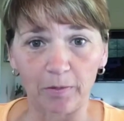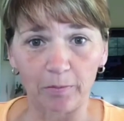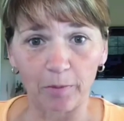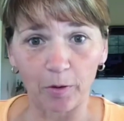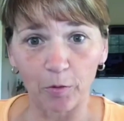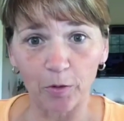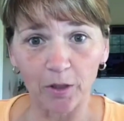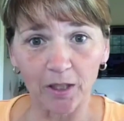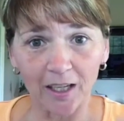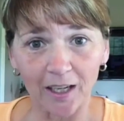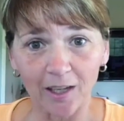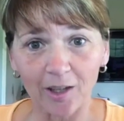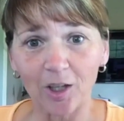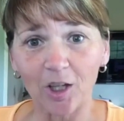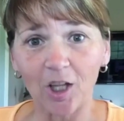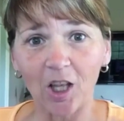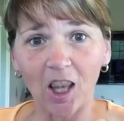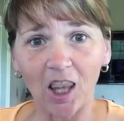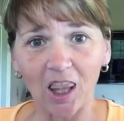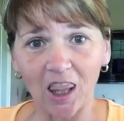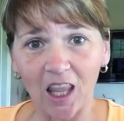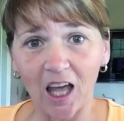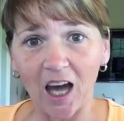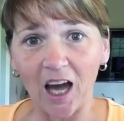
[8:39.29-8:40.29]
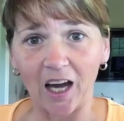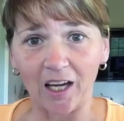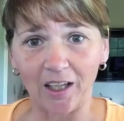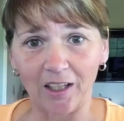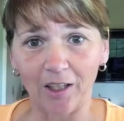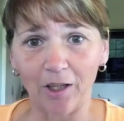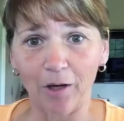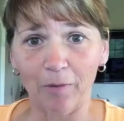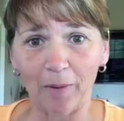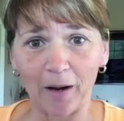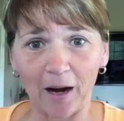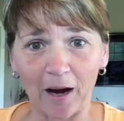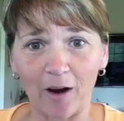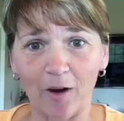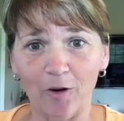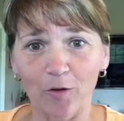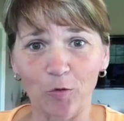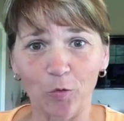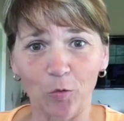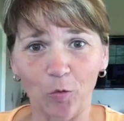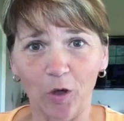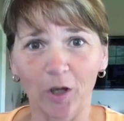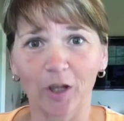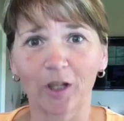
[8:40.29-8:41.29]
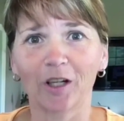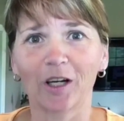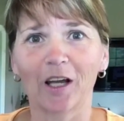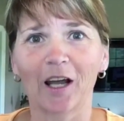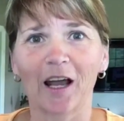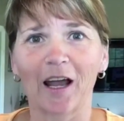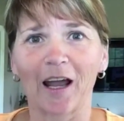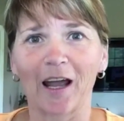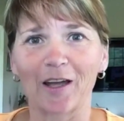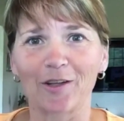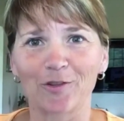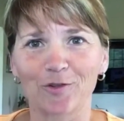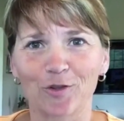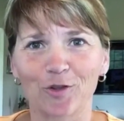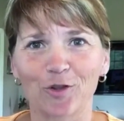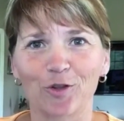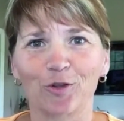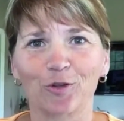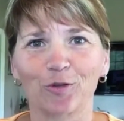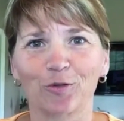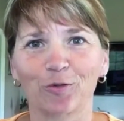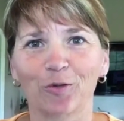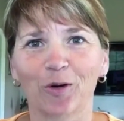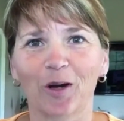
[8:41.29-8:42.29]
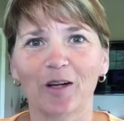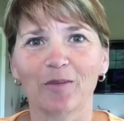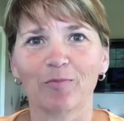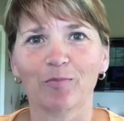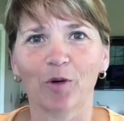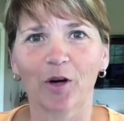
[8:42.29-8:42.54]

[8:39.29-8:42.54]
but we care a lot about 1 and 2, right?